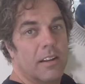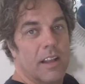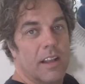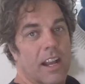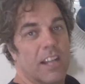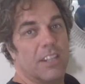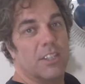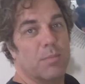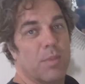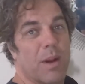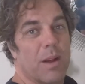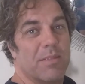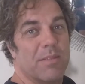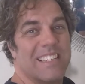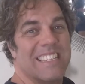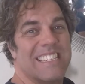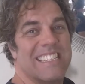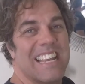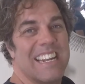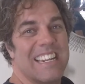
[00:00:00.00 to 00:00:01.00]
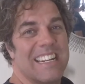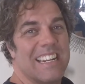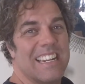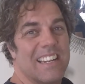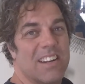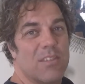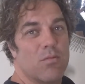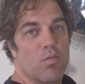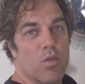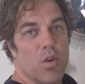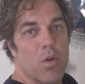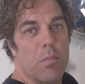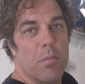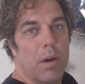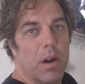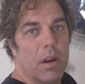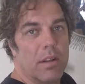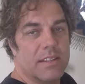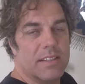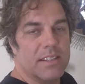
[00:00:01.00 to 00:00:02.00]
I should probably send it into
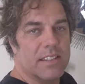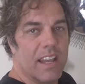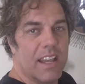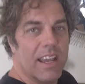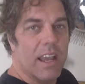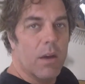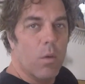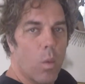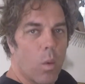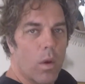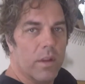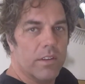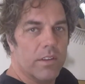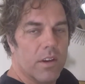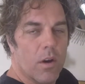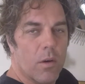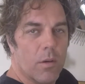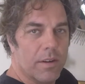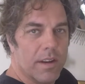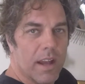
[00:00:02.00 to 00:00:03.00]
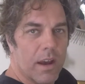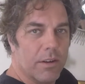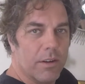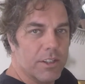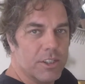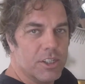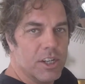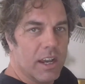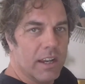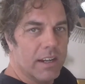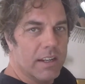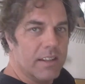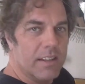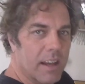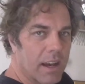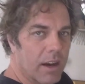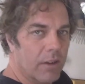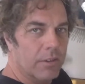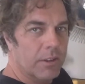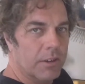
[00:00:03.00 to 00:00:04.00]
Roomba and say, what's going down in Chinatown?